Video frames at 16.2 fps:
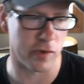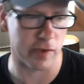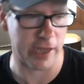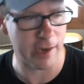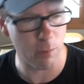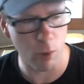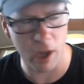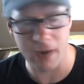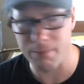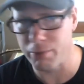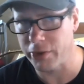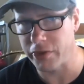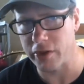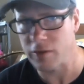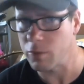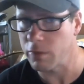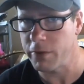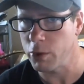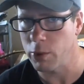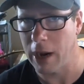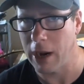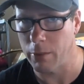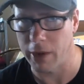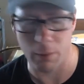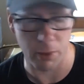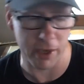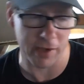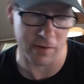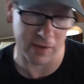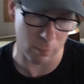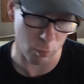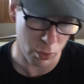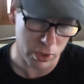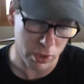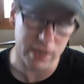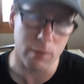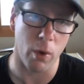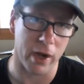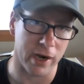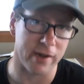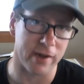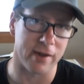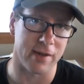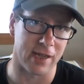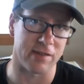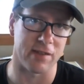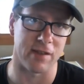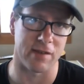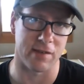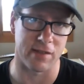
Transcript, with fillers: I didn't want to put this review out right away because I really wanted to test this